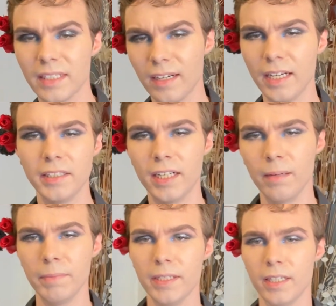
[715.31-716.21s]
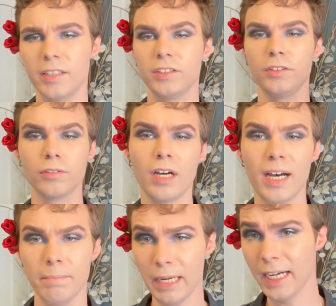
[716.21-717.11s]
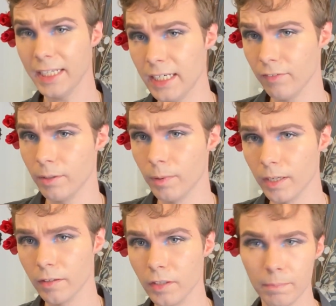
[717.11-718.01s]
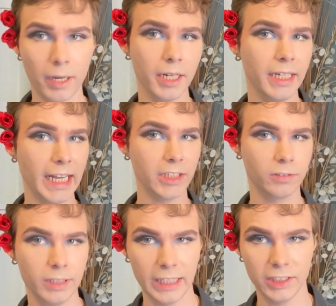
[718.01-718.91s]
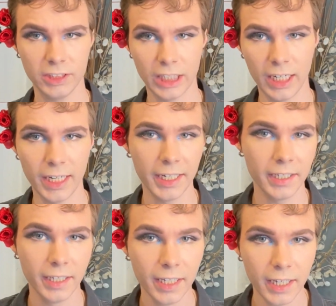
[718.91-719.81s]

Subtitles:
undone because you're not matte everywhere. Your body naturally has shine.